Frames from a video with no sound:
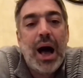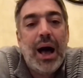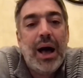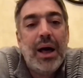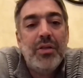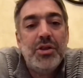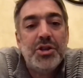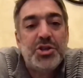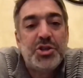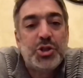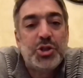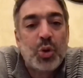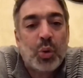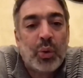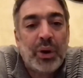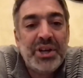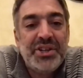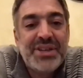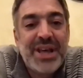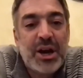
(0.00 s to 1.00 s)
the
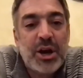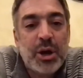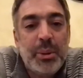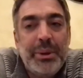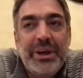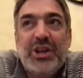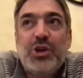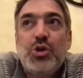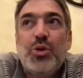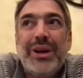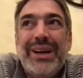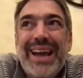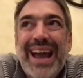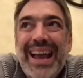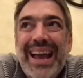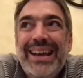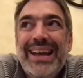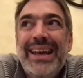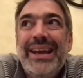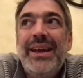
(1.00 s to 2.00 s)
stories that are going to be
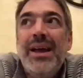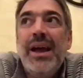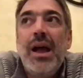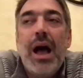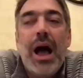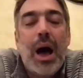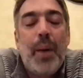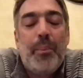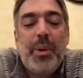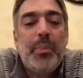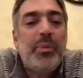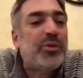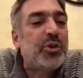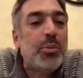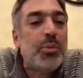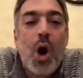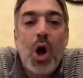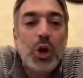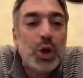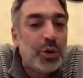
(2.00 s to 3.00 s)
created, people
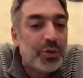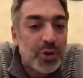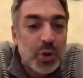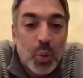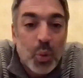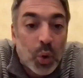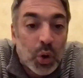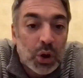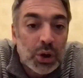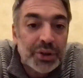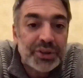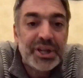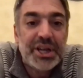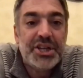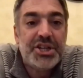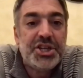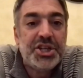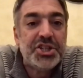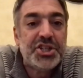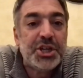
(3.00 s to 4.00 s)
from all over the world.
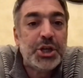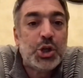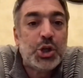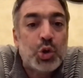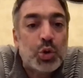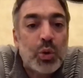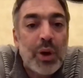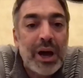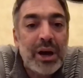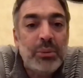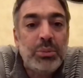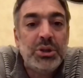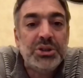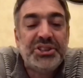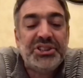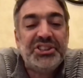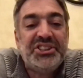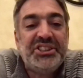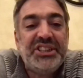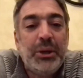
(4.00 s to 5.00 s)
It's just incredible
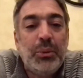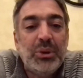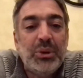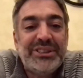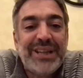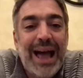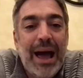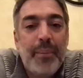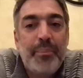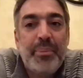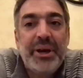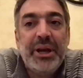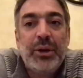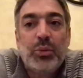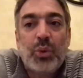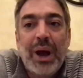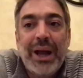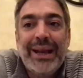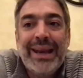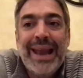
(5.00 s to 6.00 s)
to see what's happening
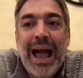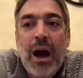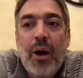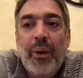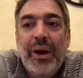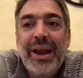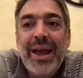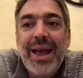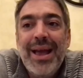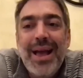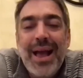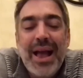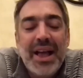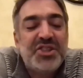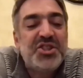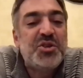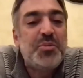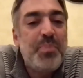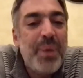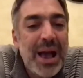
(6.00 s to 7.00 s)
right now, and
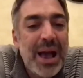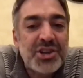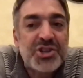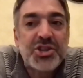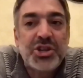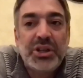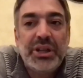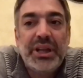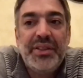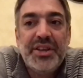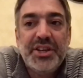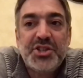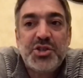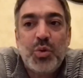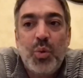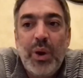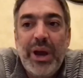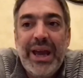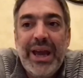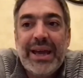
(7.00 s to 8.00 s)
especially this
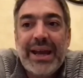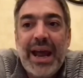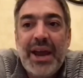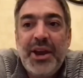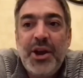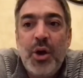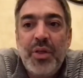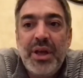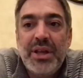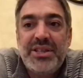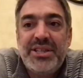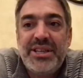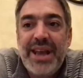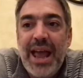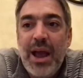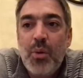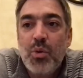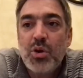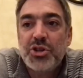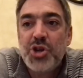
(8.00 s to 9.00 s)
week. And I know that
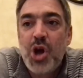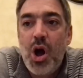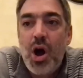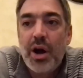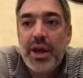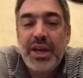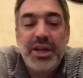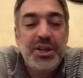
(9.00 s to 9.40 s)
today we're talking